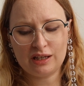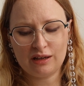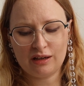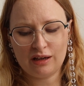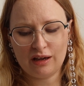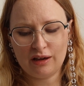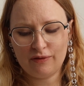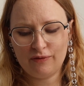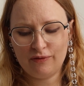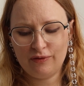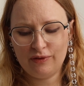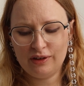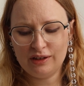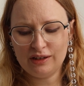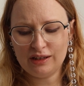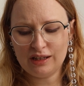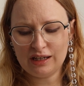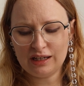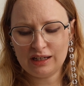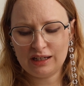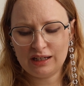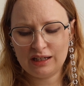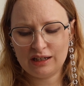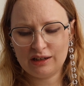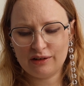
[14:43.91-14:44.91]
I feel
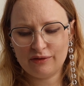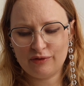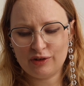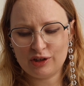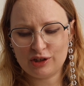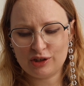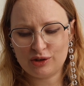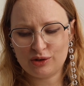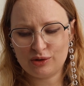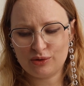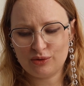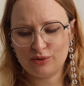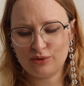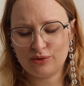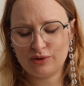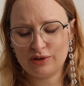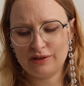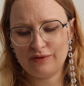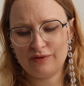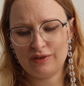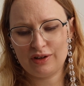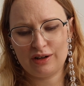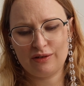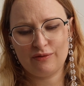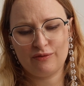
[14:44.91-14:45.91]
like the
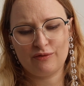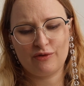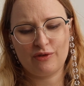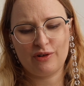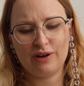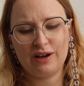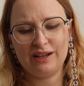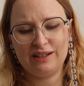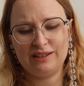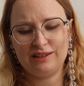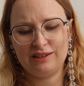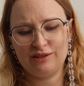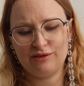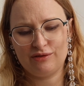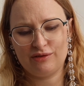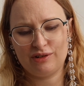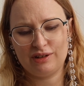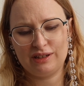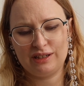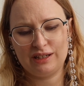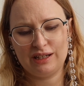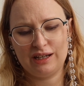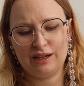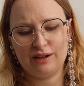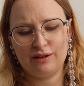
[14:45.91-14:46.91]
story that I'm writing
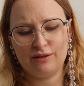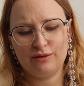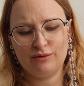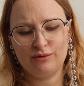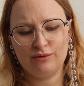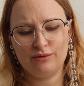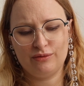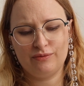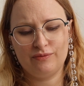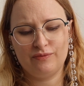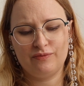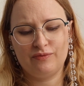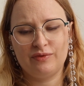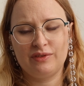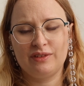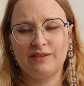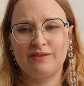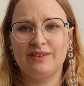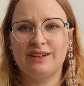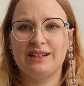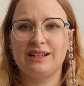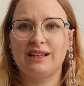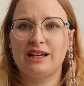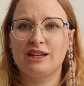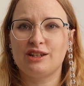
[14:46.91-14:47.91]
right now,
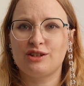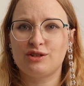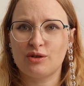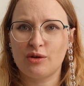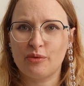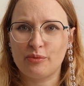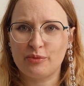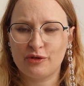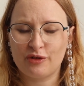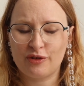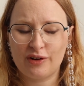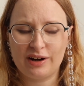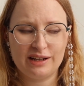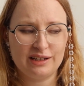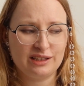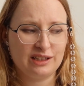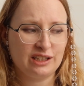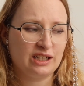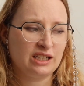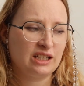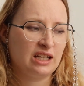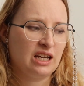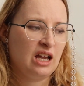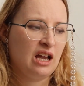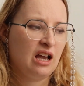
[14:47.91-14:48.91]
I stopped
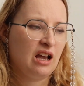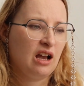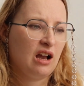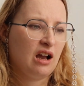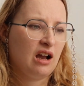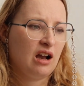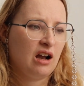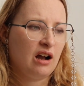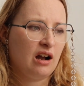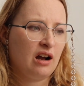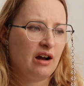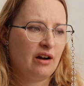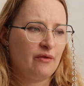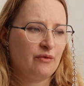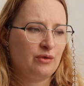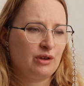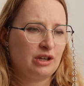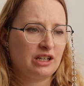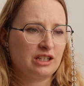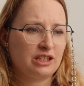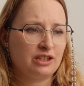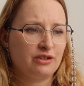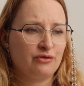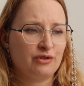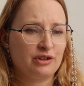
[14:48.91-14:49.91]
writing
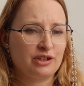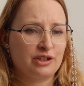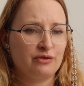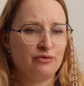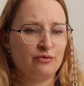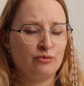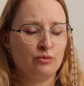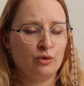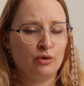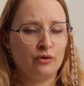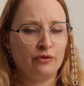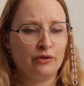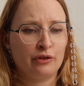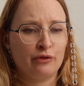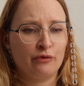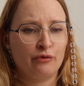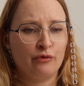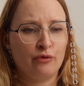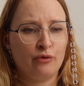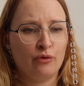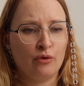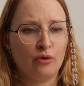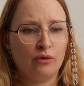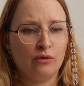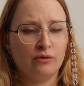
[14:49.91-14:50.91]
because it wasn't moving
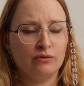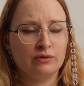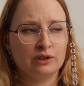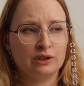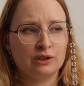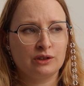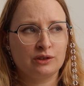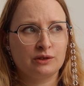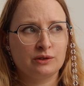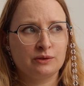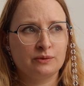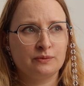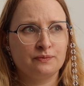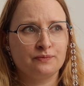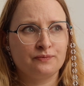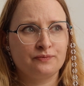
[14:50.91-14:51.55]
forward,